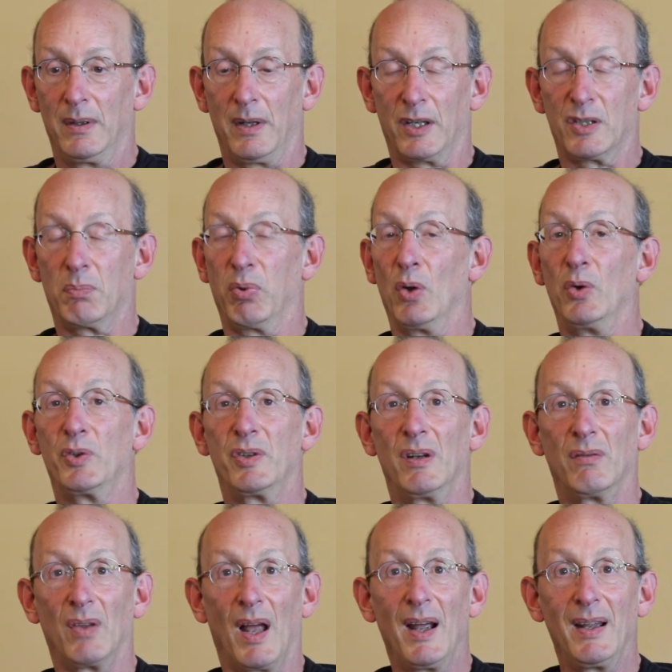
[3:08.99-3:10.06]
explosion
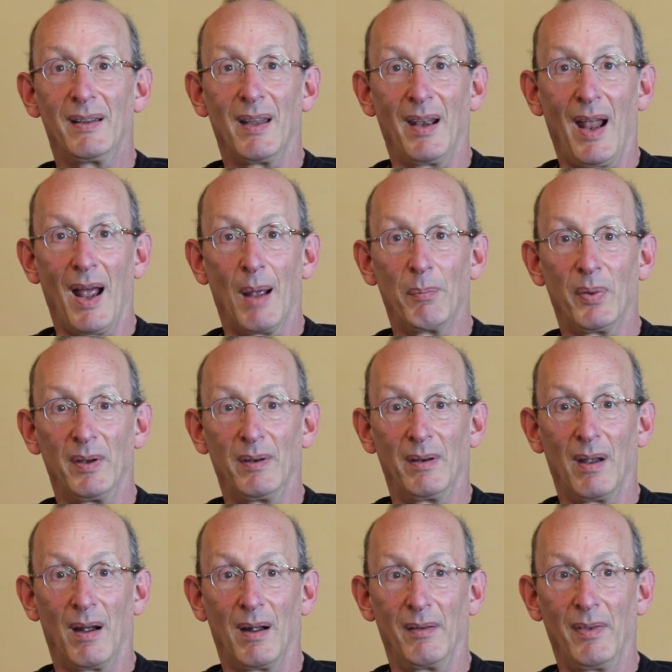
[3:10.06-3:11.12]
of light that happened
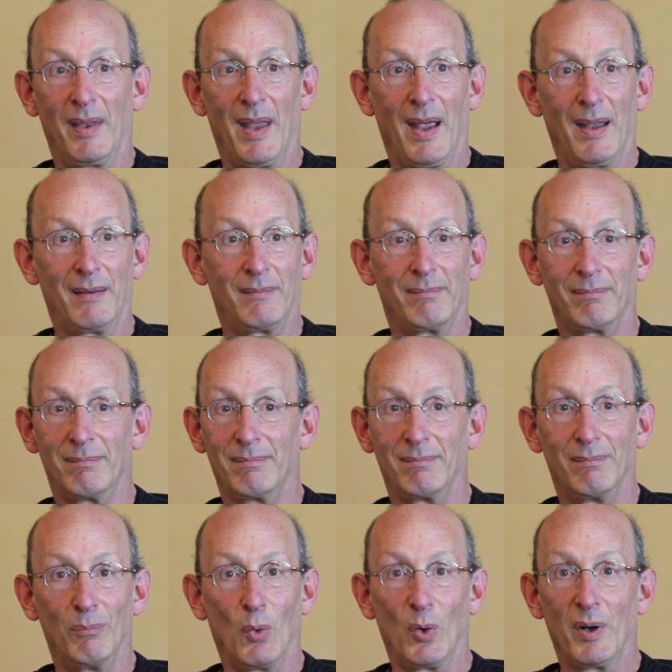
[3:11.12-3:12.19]
on that
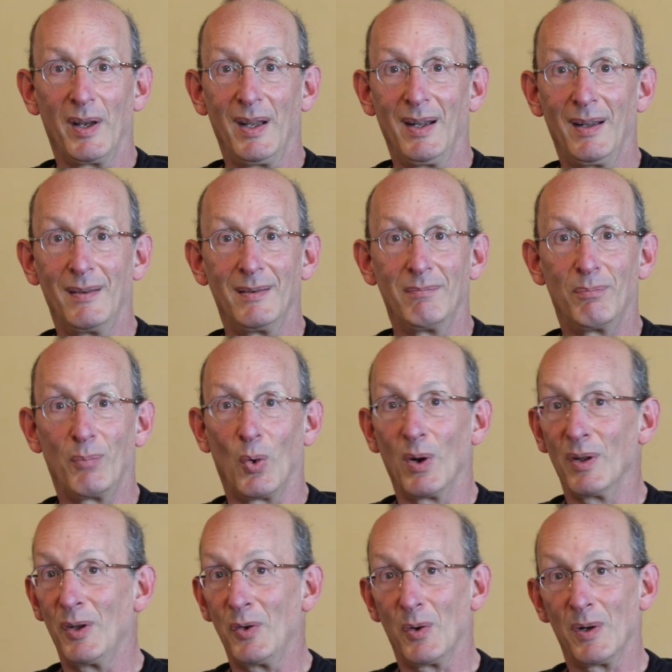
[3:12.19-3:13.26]
morning in
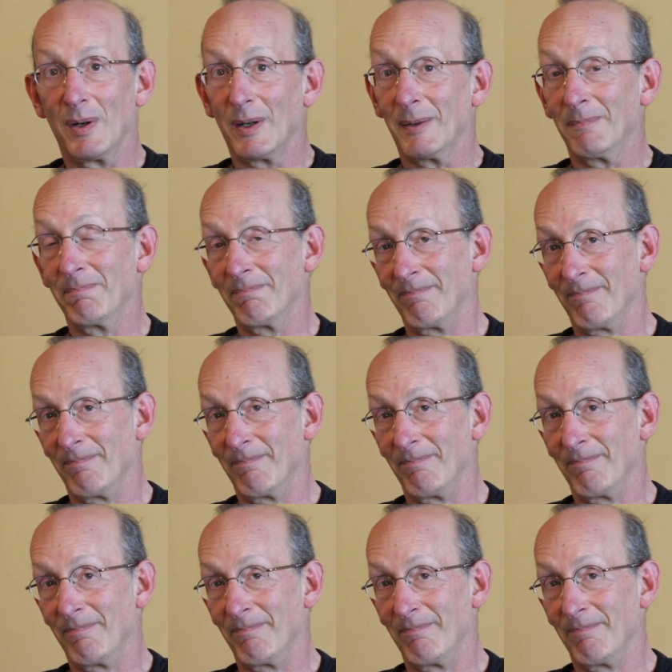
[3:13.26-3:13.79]
Portland, Oregon.